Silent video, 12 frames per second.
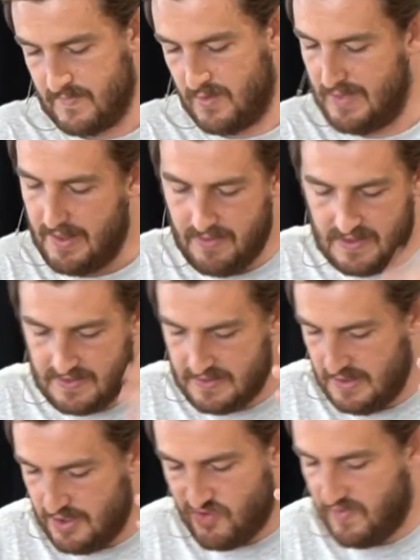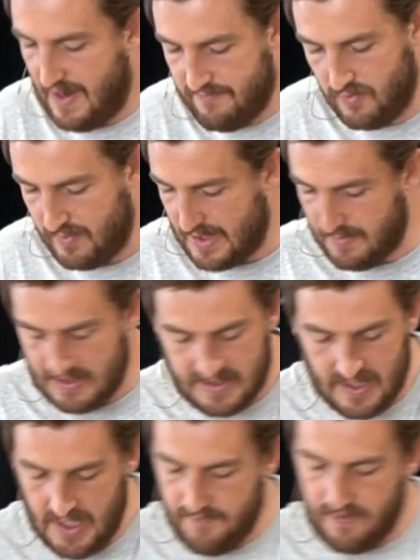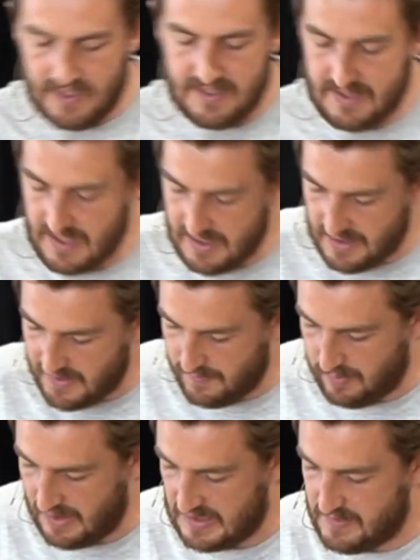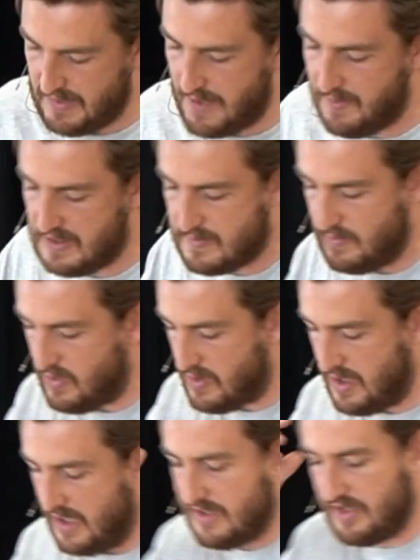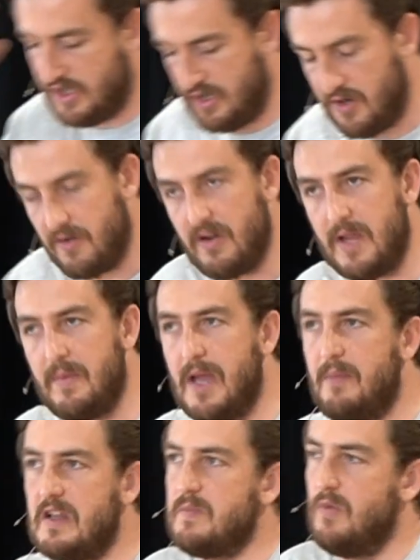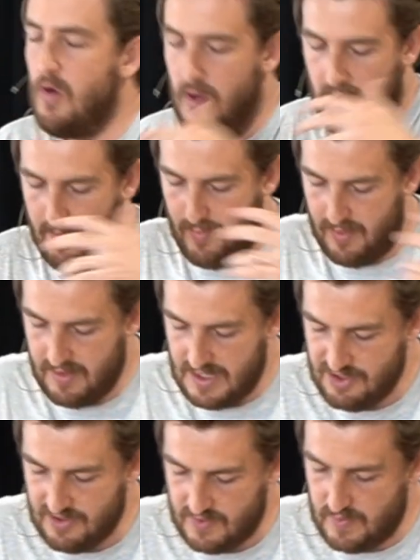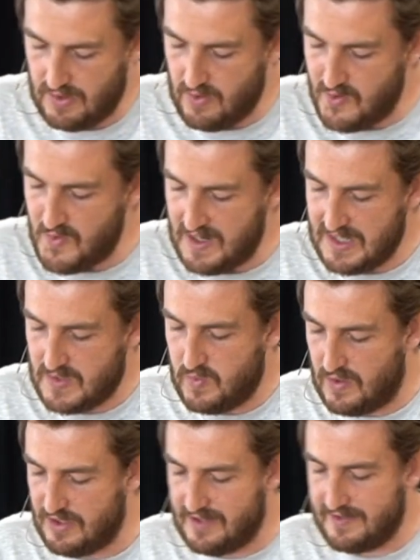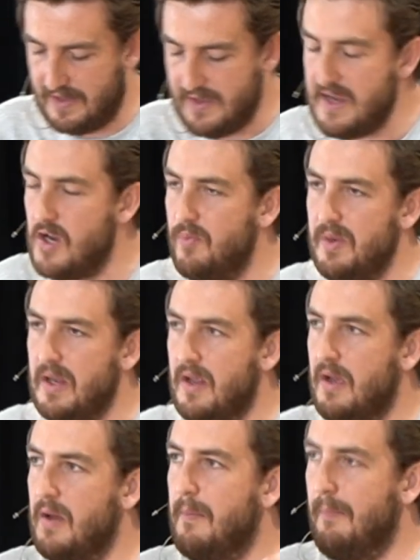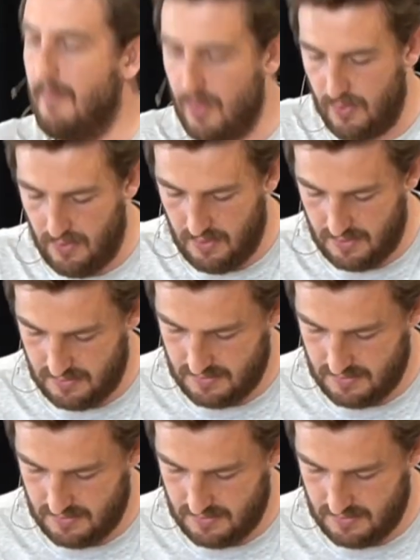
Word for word: Maybe it's travel. Maybe it's if I see another place. Maybe it's more security. Maybe it's more pleasures. We always want just a little bit more.